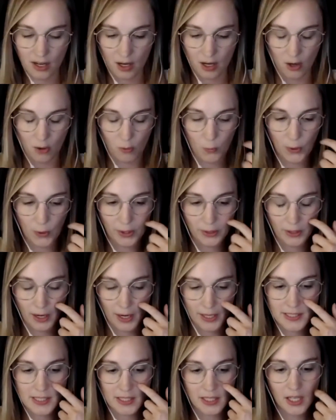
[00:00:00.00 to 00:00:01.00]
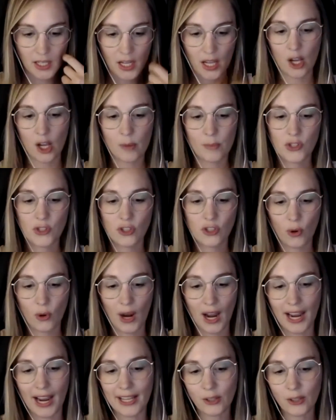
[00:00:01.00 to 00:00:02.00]
whatnot. And so
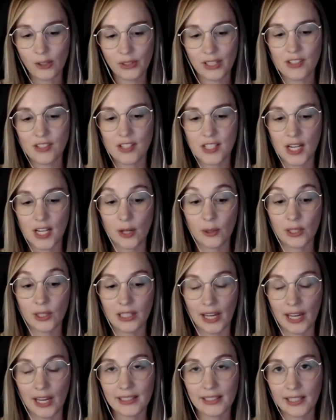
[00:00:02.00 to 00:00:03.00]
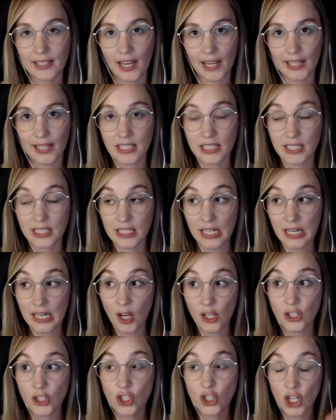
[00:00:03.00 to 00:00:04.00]
I don't necessarily like the
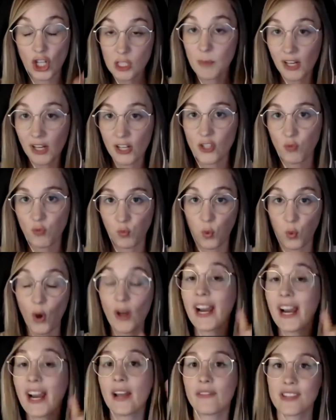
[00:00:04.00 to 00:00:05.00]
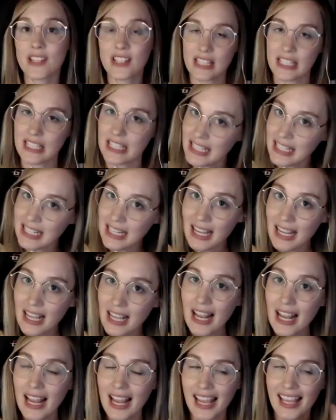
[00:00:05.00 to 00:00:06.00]
idea, just because what I have seen,
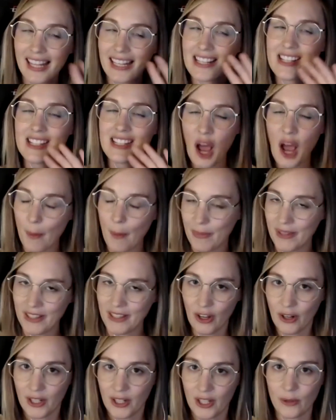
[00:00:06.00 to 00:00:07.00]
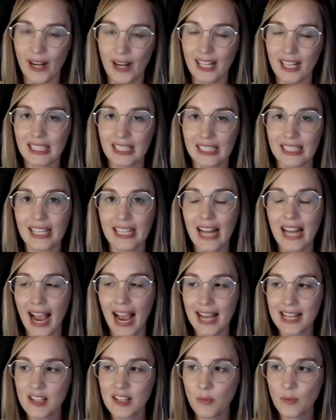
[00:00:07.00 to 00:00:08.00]
it has not been done correctly. It
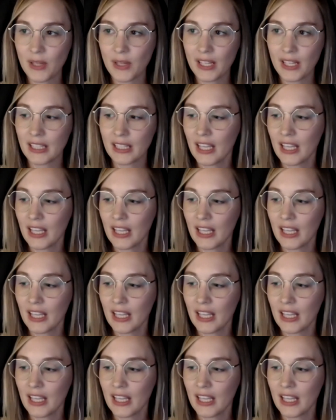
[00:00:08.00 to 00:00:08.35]
hasn't been